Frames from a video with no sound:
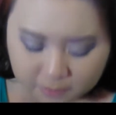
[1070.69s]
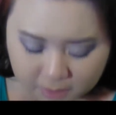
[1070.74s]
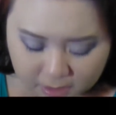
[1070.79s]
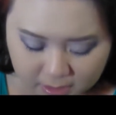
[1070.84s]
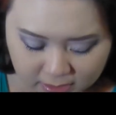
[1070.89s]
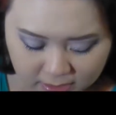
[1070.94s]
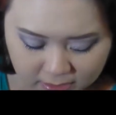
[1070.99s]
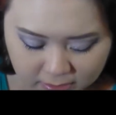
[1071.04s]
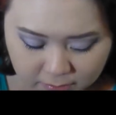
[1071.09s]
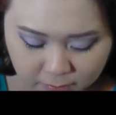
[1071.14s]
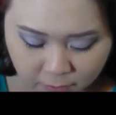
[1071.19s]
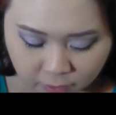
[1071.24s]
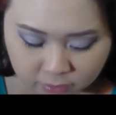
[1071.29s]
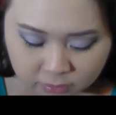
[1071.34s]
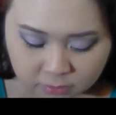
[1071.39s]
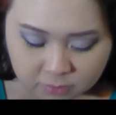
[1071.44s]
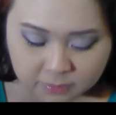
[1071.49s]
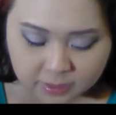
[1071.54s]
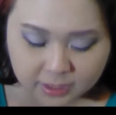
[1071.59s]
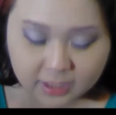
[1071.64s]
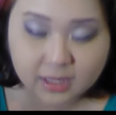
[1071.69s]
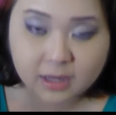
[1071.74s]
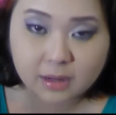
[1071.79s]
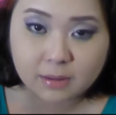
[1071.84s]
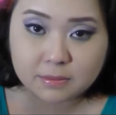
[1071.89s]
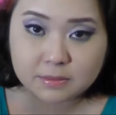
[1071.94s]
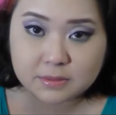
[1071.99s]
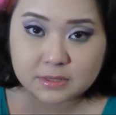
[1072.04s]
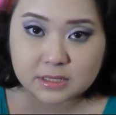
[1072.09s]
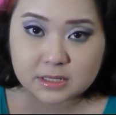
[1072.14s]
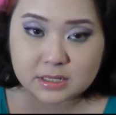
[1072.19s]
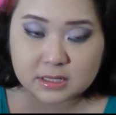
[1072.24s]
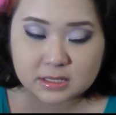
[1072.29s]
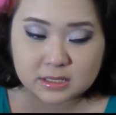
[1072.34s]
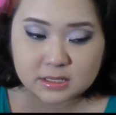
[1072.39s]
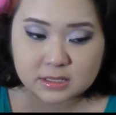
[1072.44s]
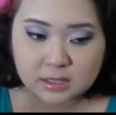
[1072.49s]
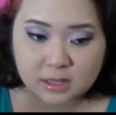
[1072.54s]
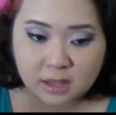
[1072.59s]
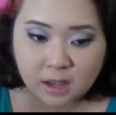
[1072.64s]
Elite Model makeup
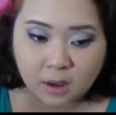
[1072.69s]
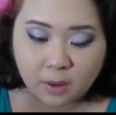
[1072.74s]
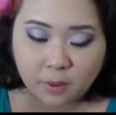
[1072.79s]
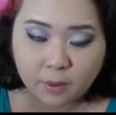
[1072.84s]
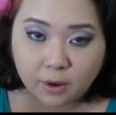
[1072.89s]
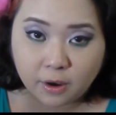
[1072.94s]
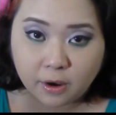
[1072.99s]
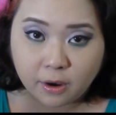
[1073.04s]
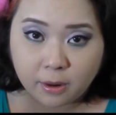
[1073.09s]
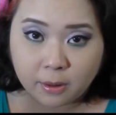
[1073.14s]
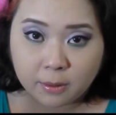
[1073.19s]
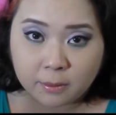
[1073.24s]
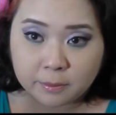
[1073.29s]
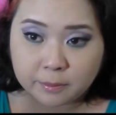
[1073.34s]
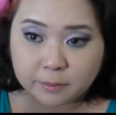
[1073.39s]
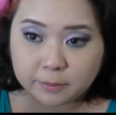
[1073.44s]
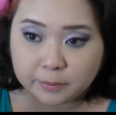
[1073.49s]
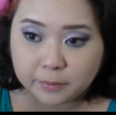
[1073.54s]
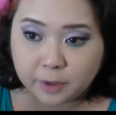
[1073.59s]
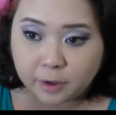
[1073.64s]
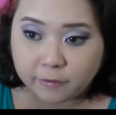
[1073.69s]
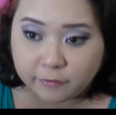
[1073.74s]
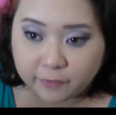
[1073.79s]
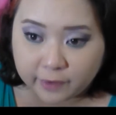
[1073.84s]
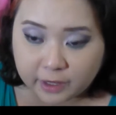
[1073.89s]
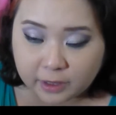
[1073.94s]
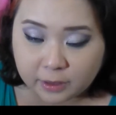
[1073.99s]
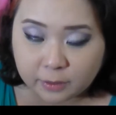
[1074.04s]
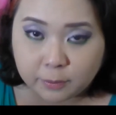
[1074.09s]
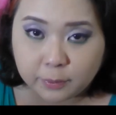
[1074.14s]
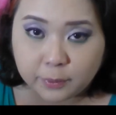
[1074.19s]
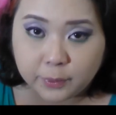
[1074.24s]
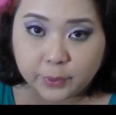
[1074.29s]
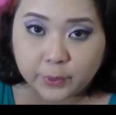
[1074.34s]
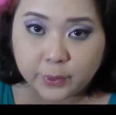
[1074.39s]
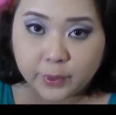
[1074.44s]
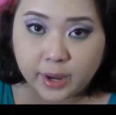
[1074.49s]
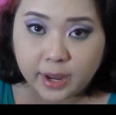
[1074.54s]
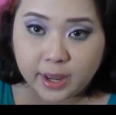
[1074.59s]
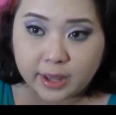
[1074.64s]
is now
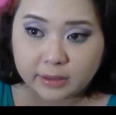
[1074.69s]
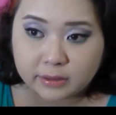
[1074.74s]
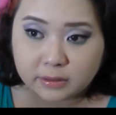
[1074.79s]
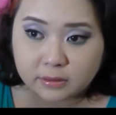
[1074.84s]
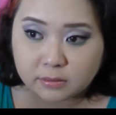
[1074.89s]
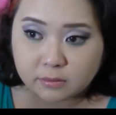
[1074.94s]
available at